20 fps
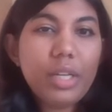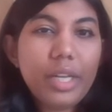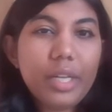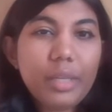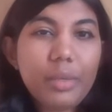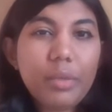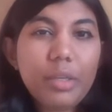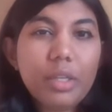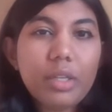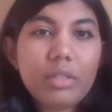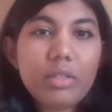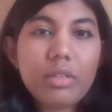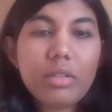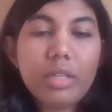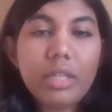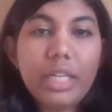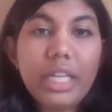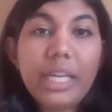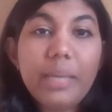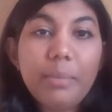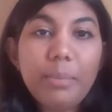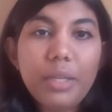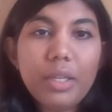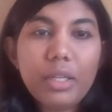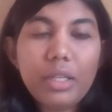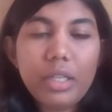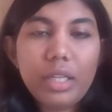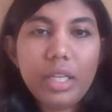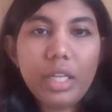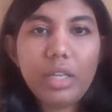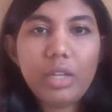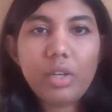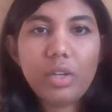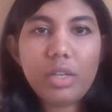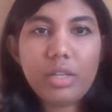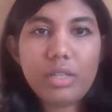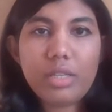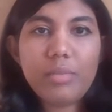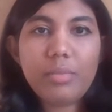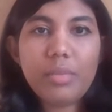networks or deep learning
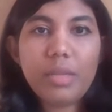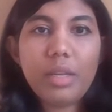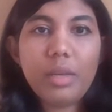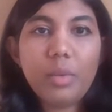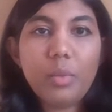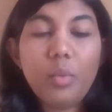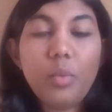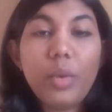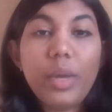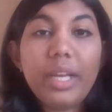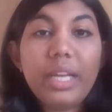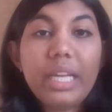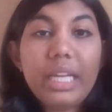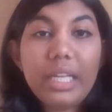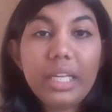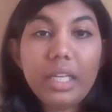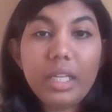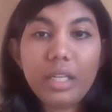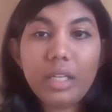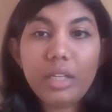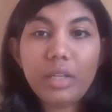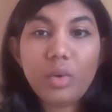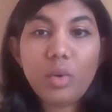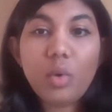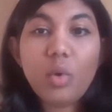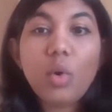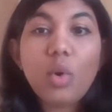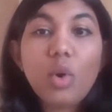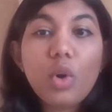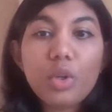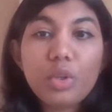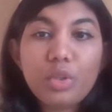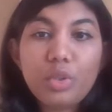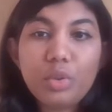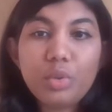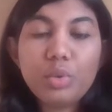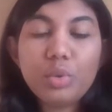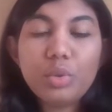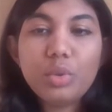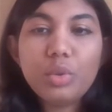or something very core
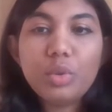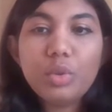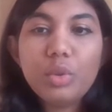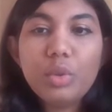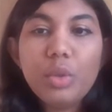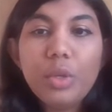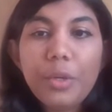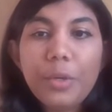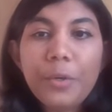to